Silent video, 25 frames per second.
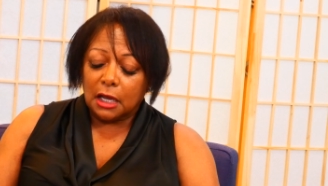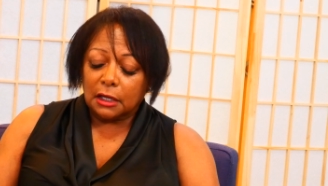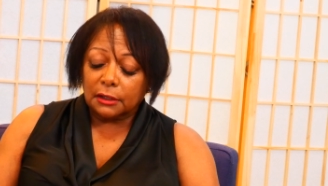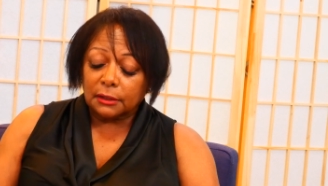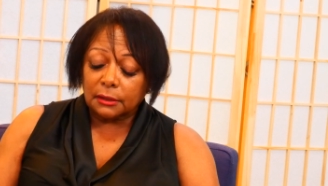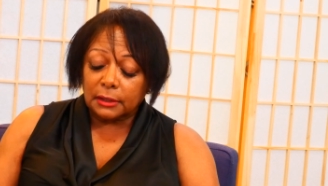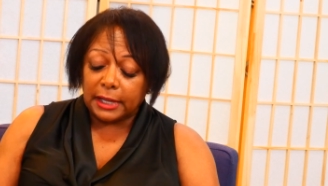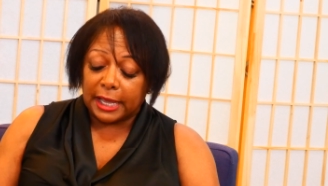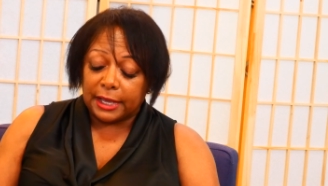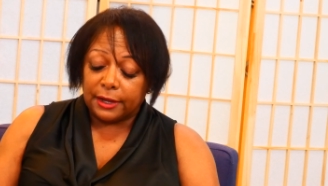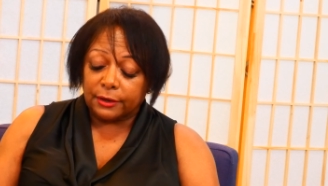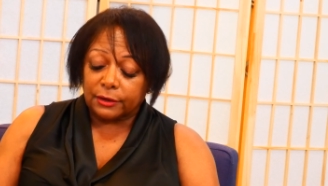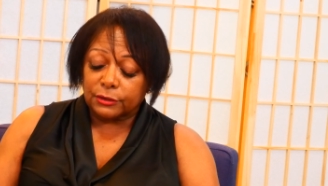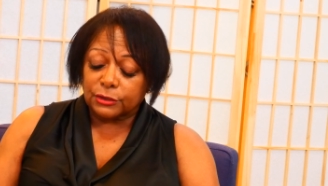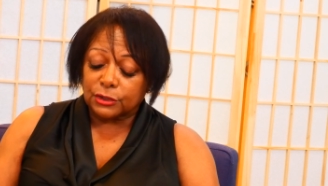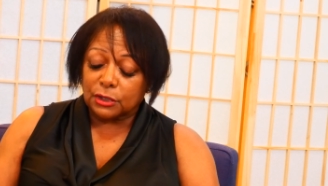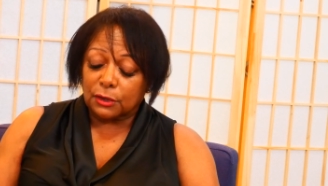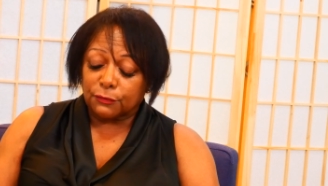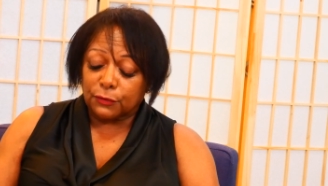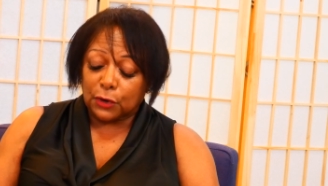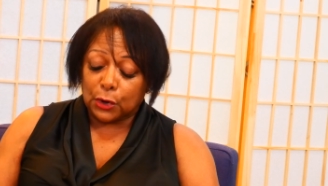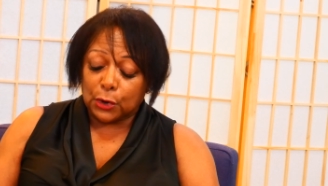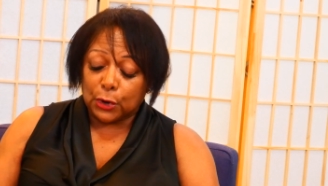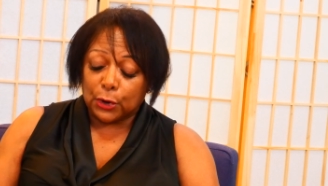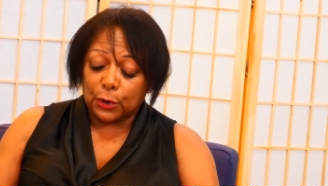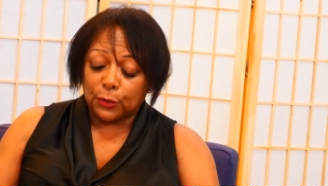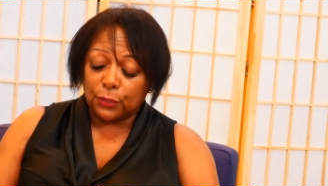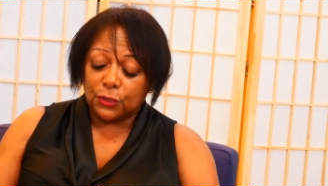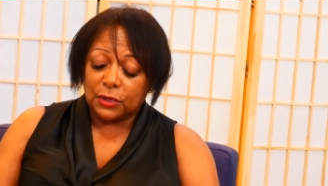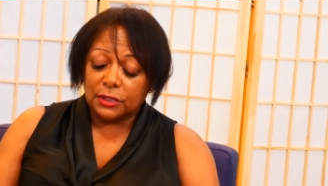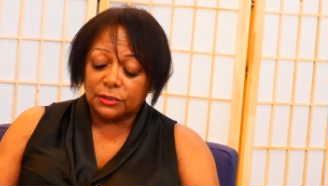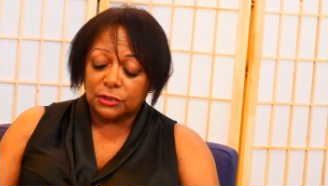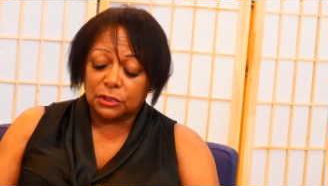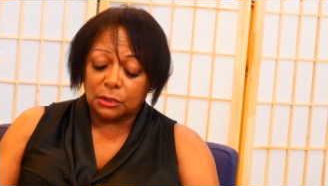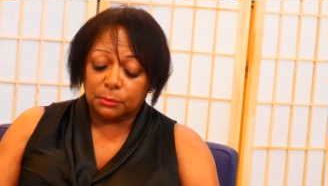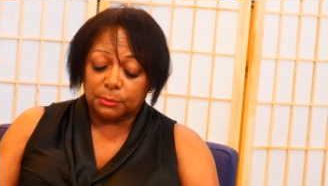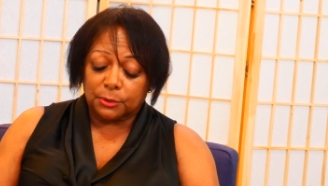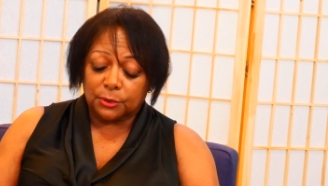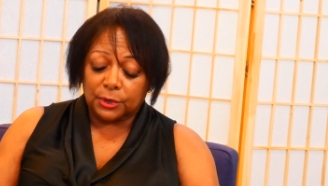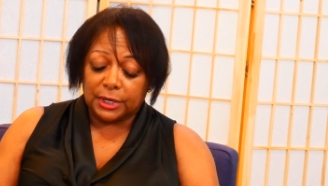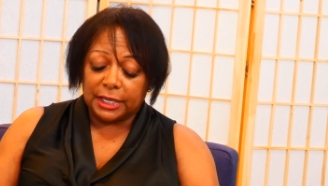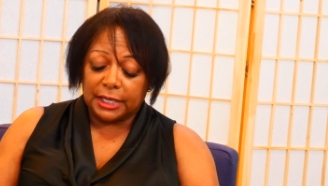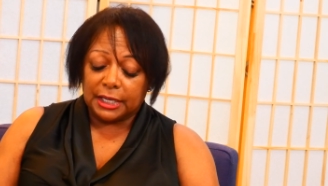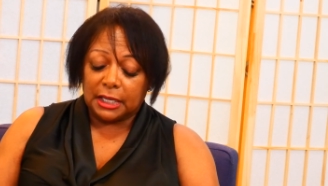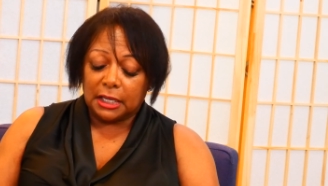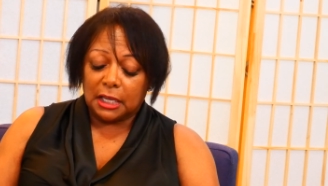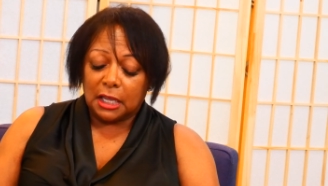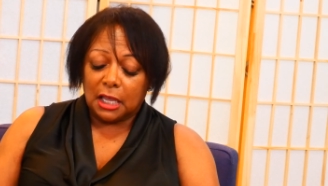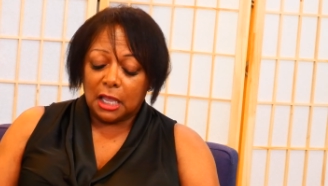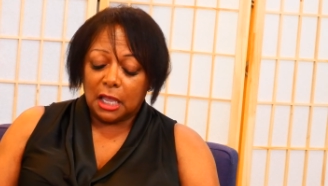layers of earth and
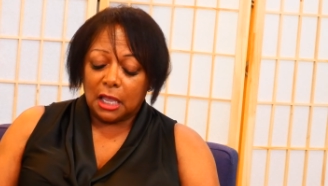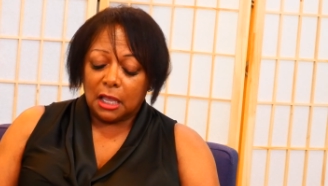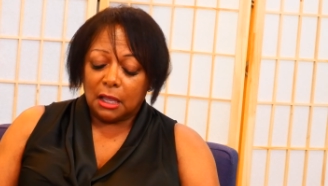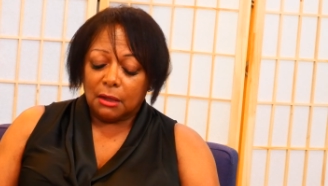debris,